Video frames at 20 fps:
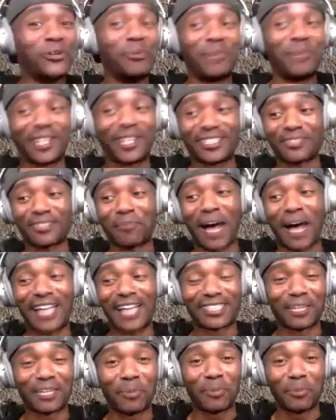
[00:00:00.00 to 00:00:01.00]
because of
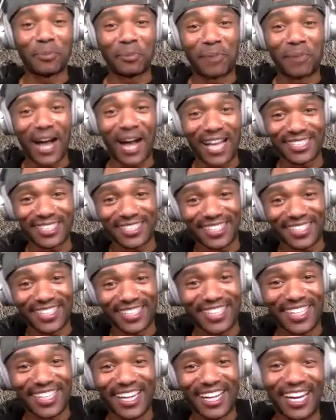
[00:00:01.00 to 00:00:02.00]
Positive People
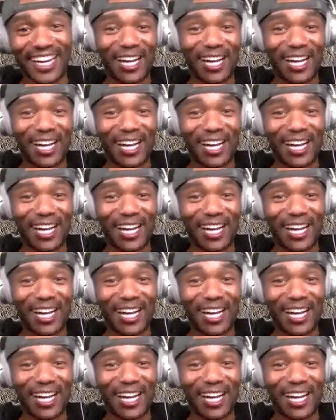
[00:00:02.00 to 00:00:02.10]
Posse.